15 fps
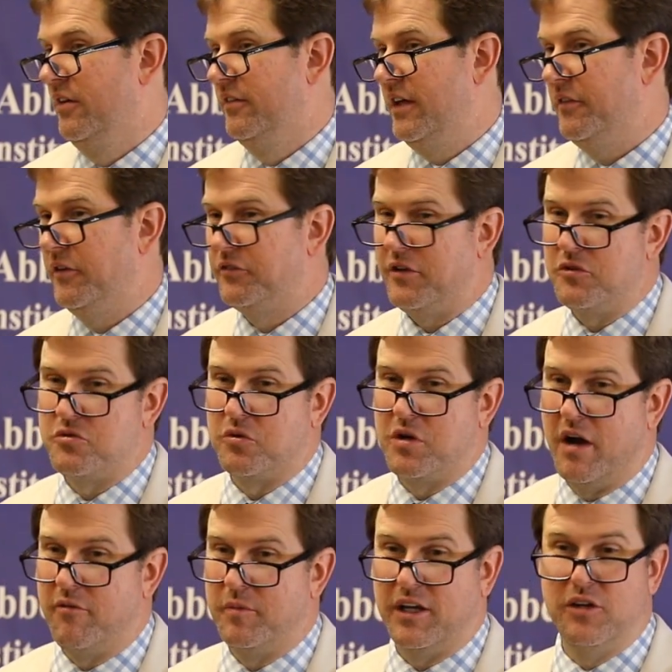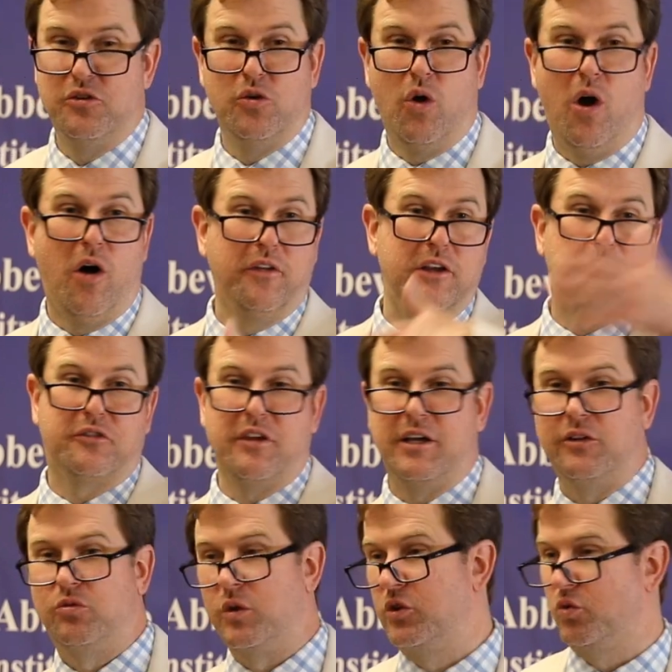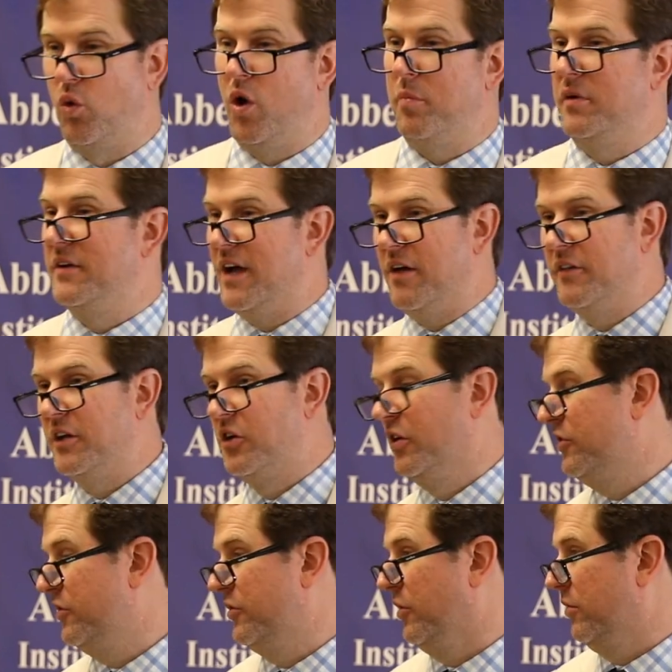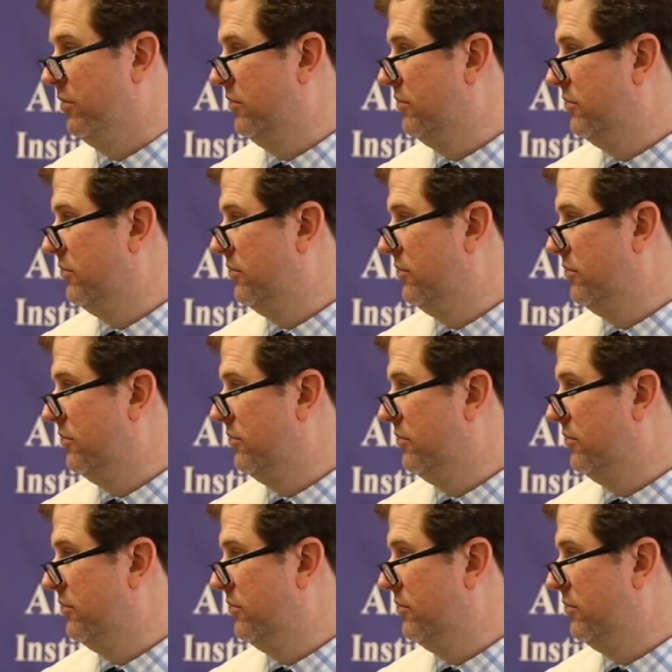that the central government can do all these things we swore up and down they couldn't do.